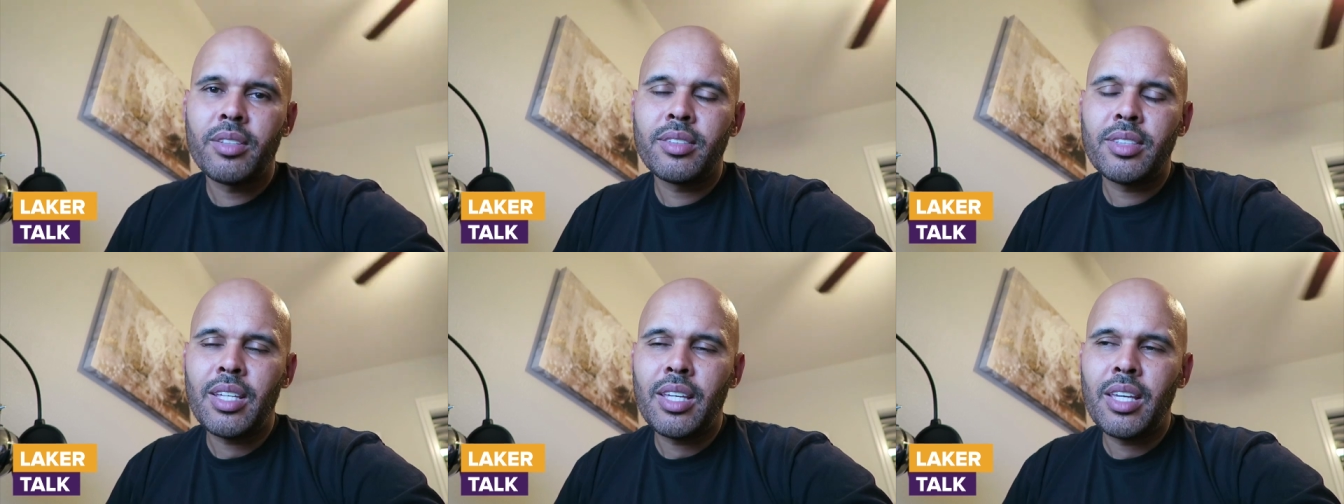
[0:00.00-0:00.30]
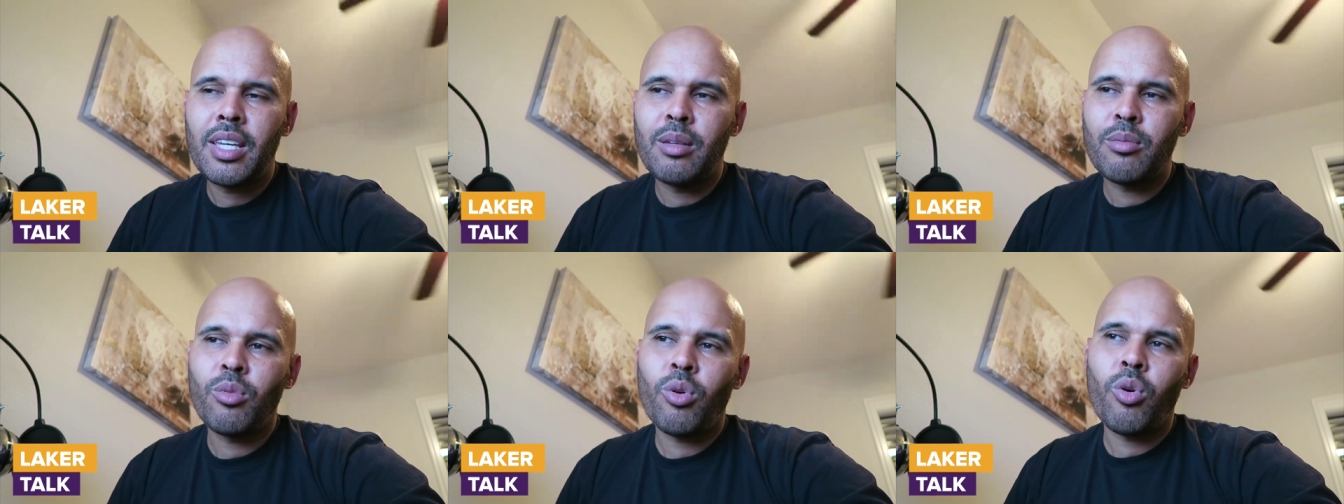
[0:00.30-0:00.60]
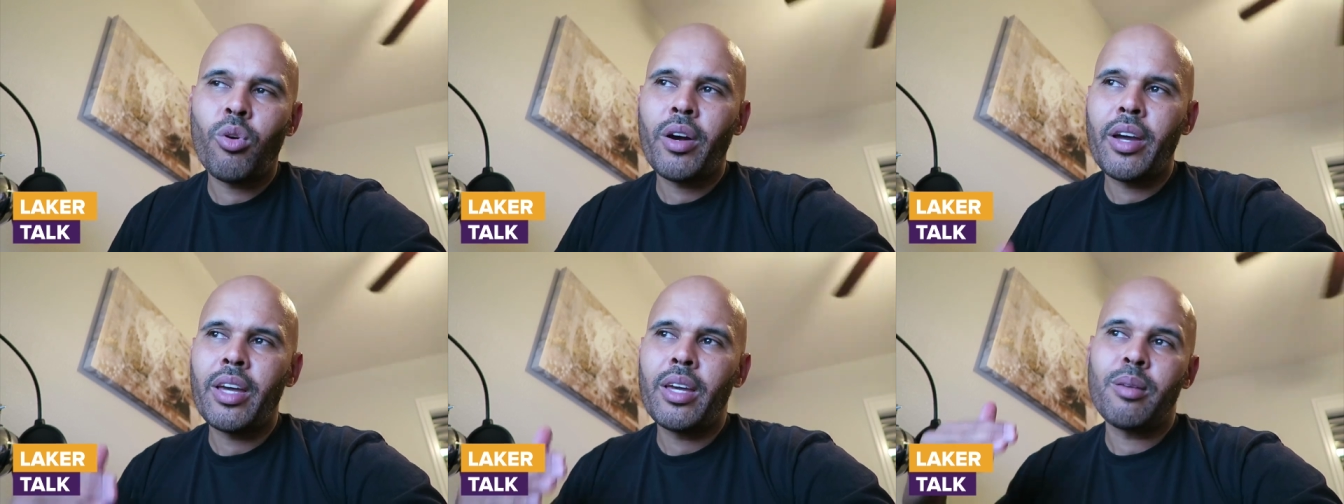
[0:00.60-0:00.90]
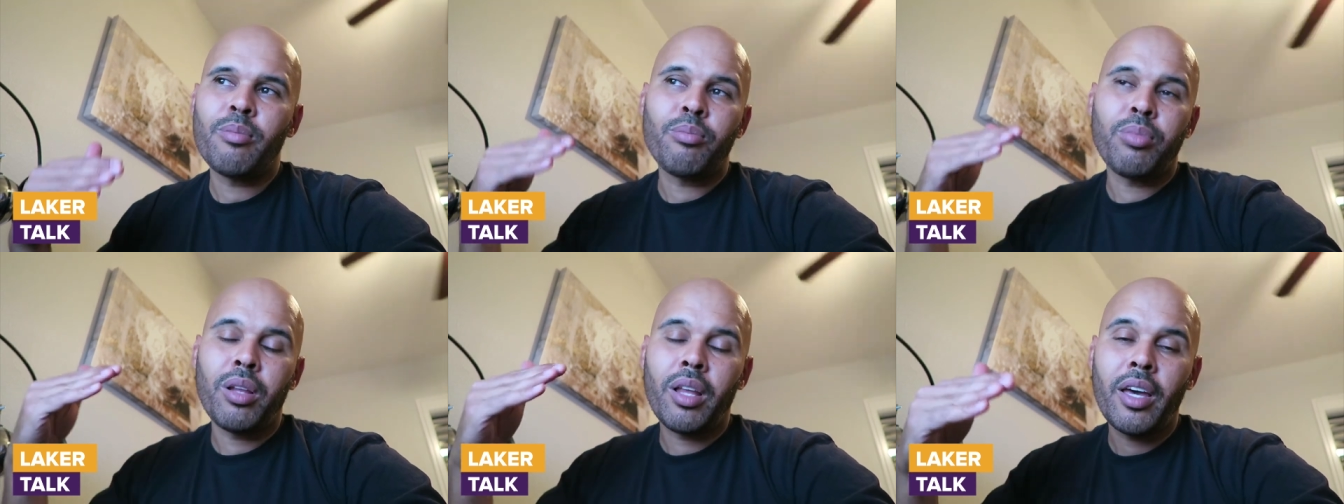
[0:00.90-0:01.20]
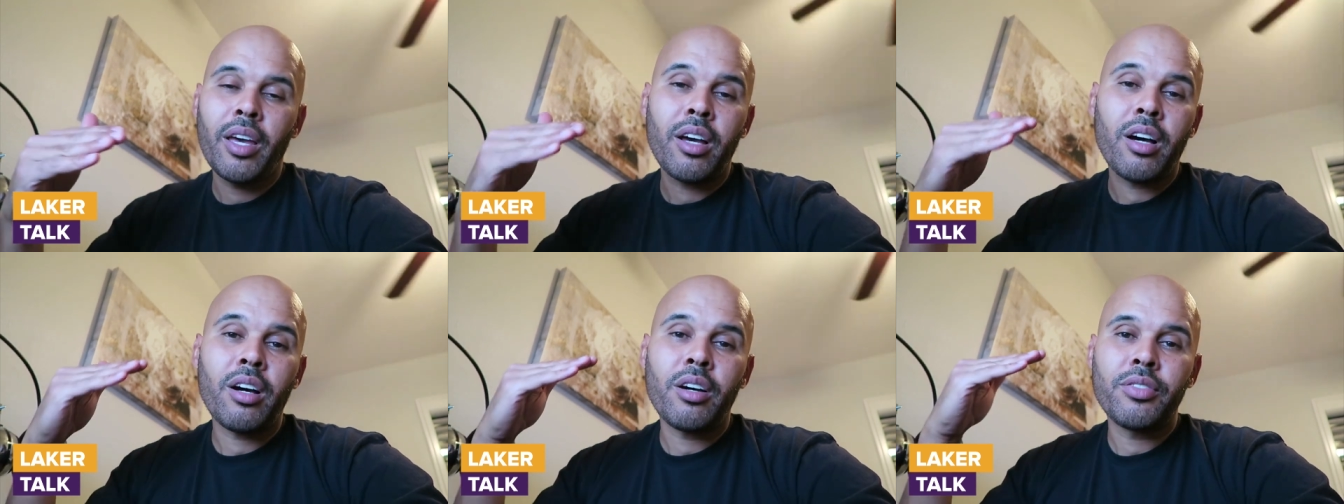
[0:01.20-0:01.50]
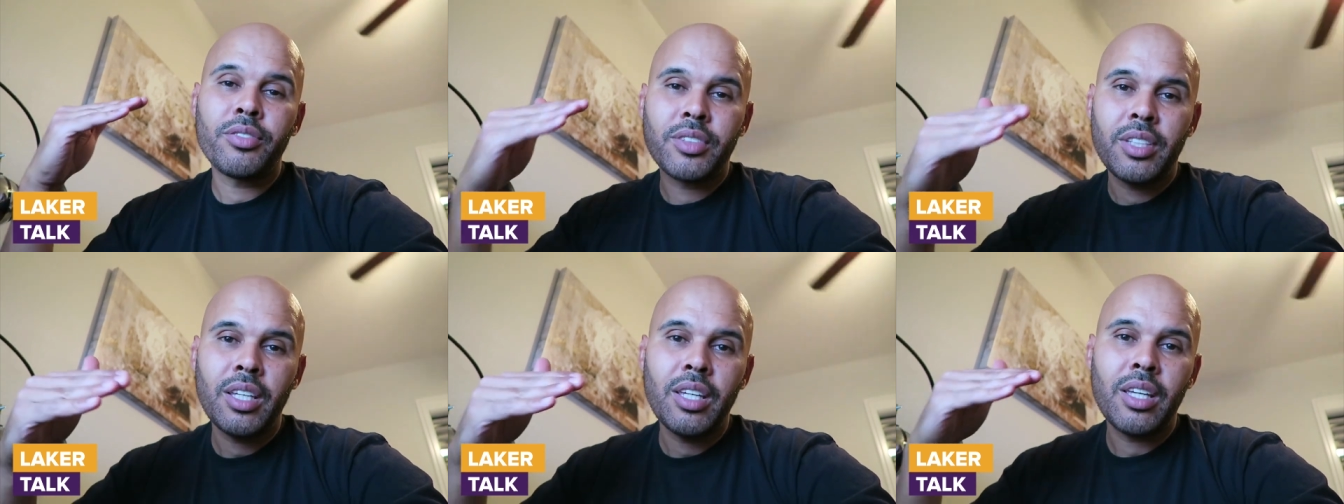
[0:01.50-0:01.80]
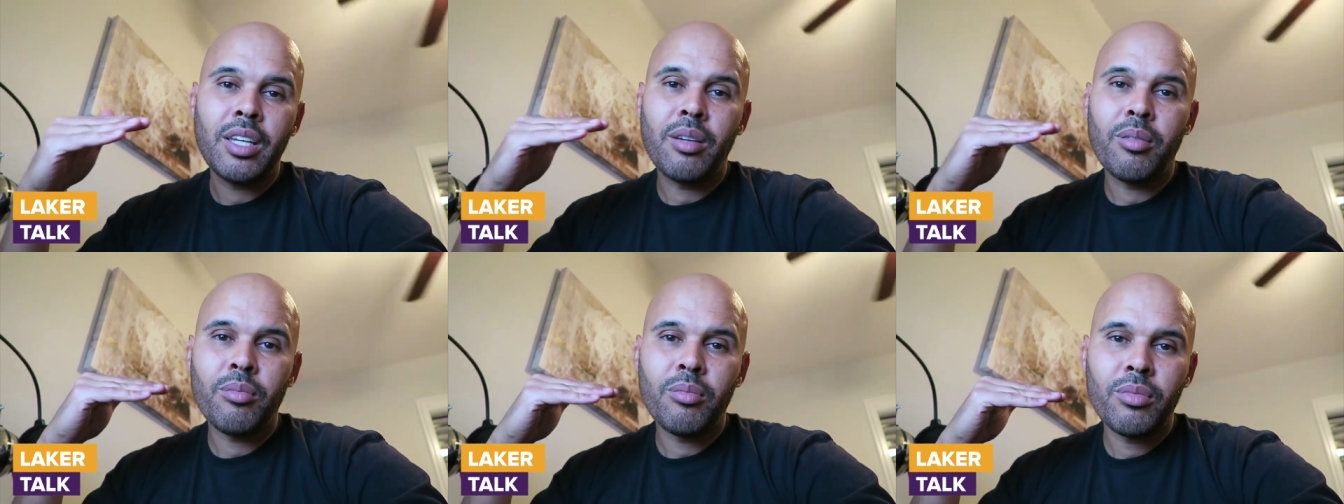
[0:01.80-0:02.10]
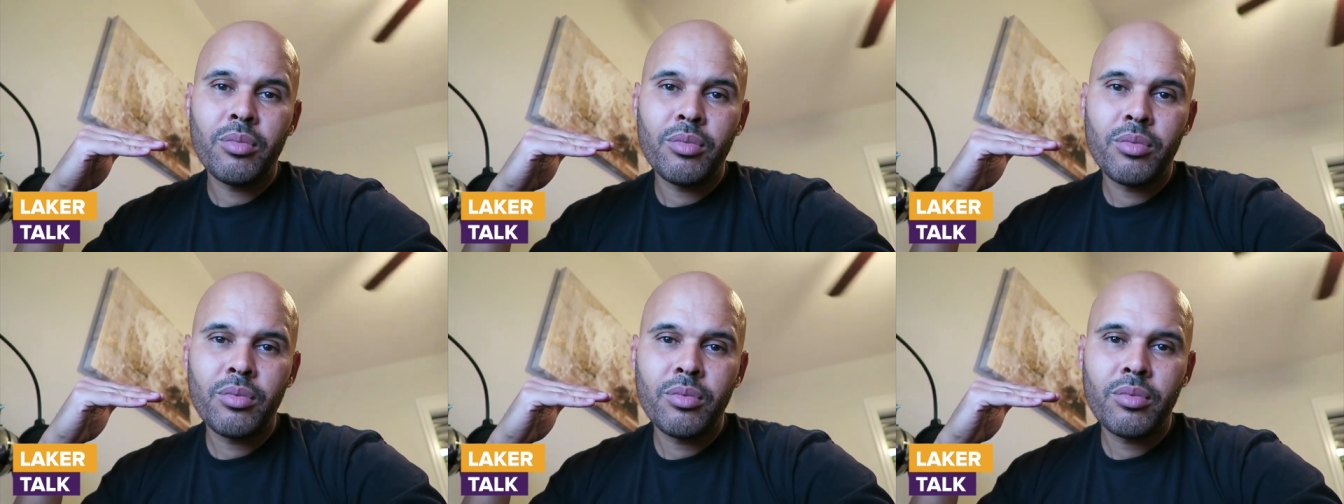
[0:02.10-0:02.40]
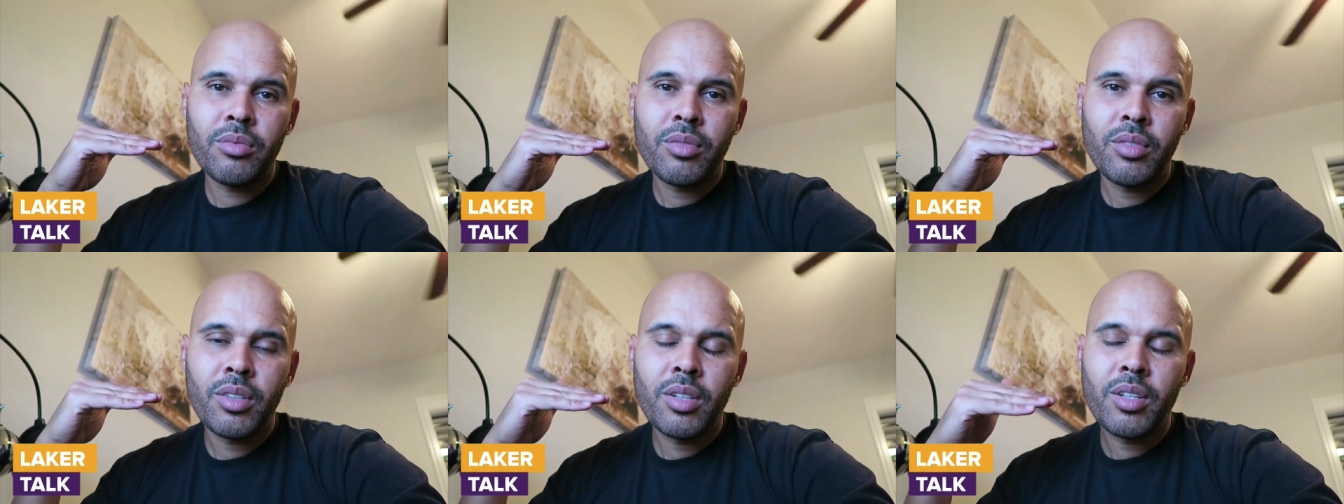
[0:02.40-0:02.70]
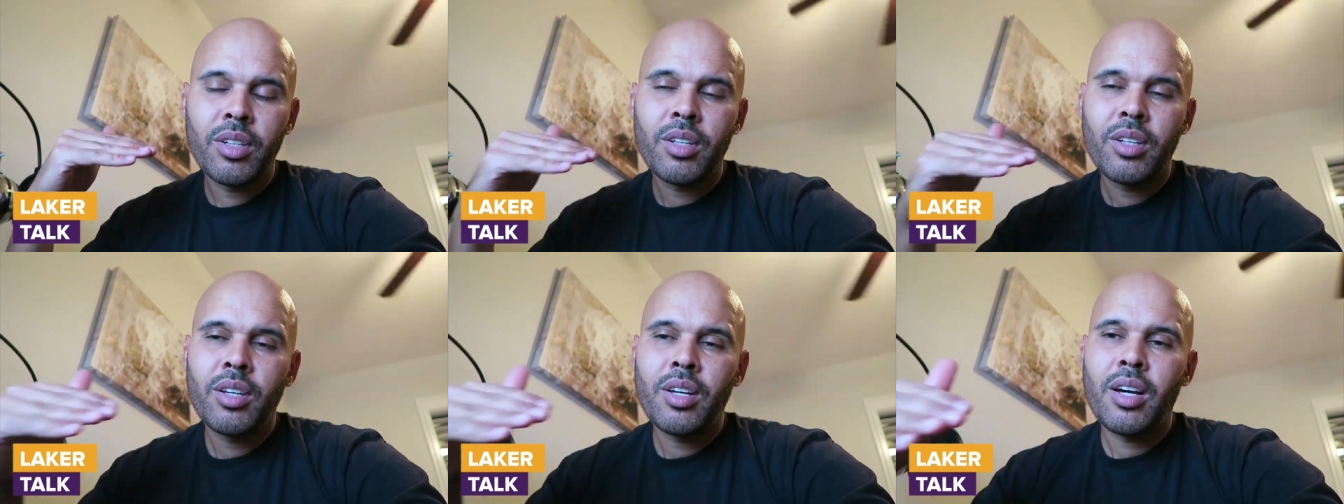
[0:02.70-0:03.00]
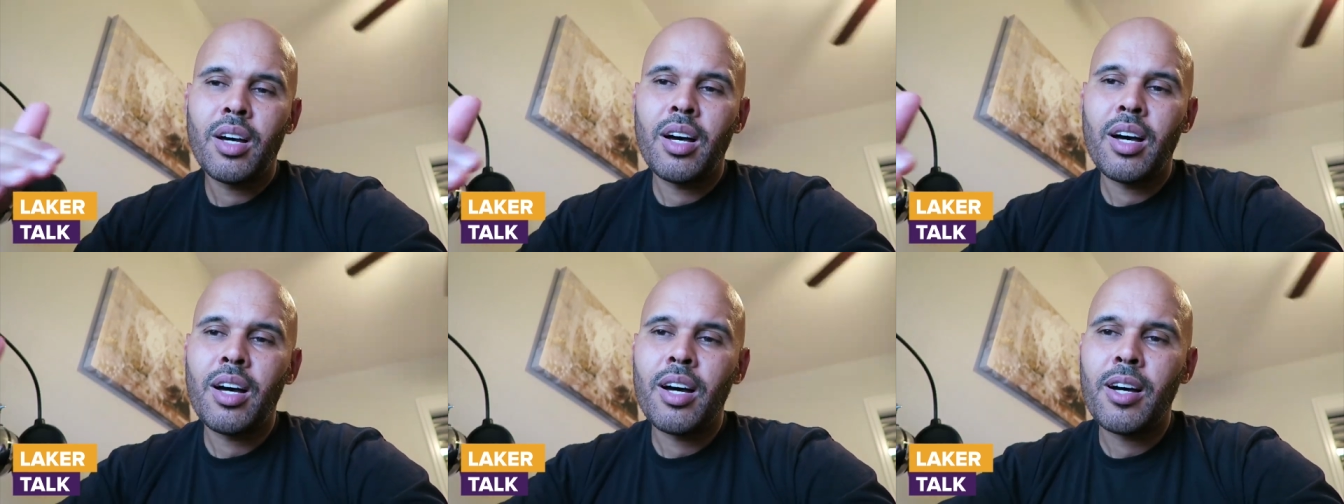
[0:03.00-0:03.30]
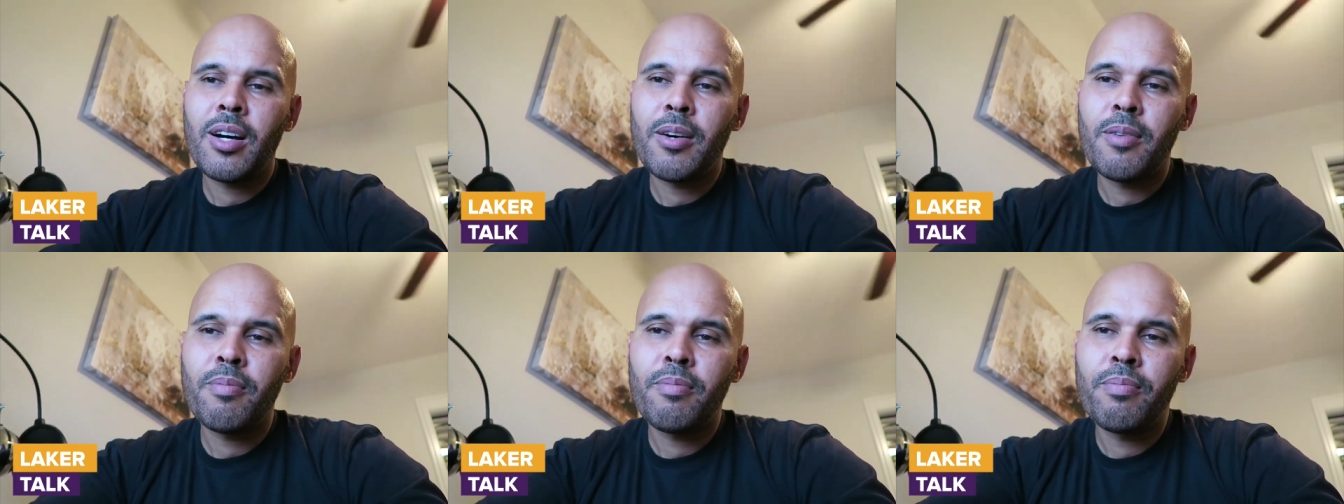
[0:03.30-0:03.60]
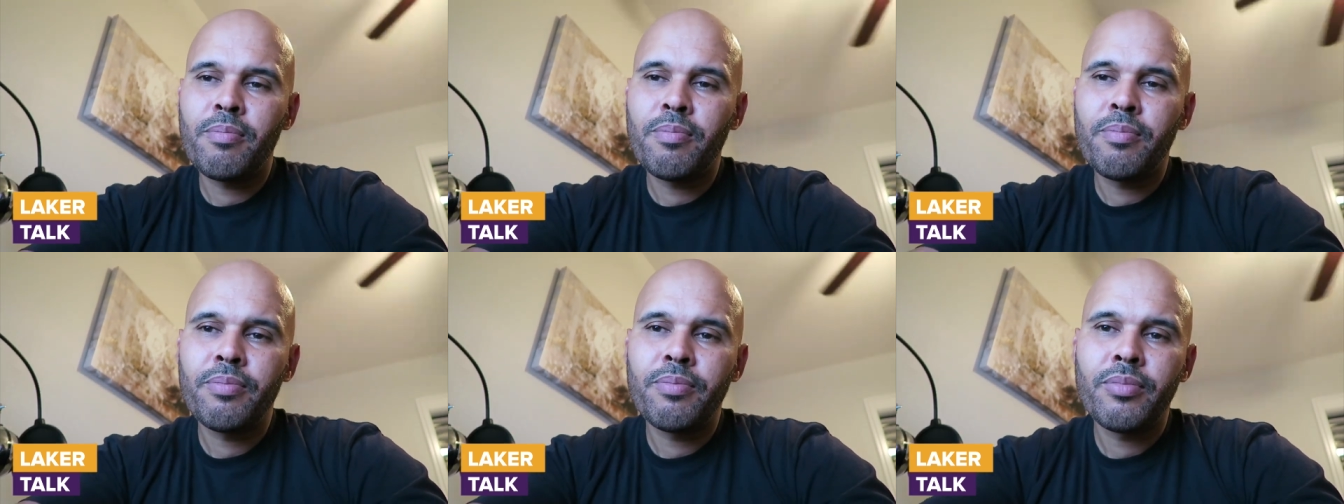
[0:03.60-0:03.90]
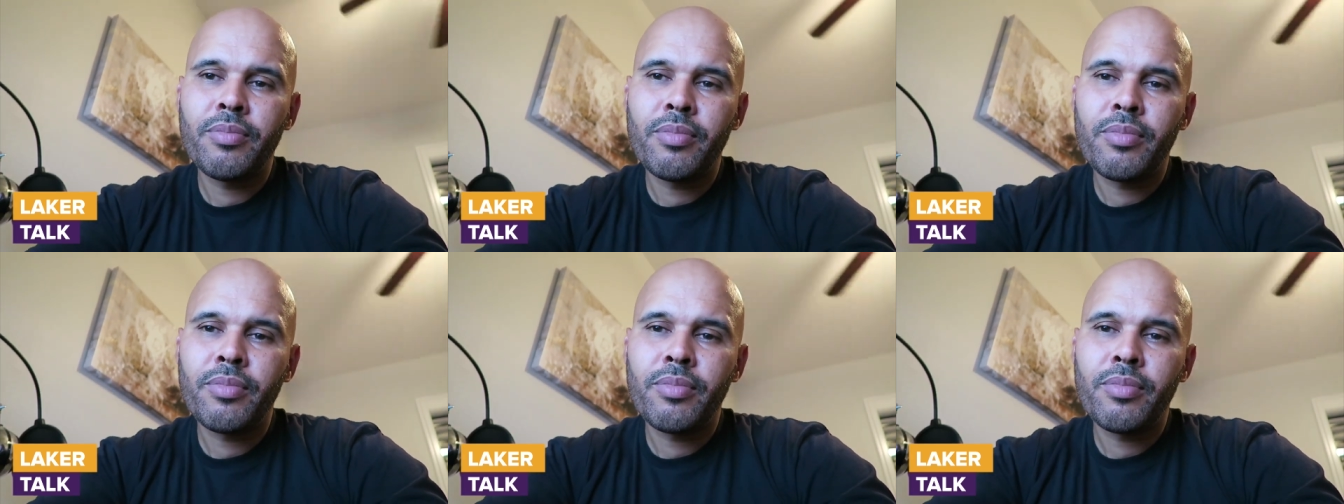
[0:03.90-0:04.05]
team or a playoff team um,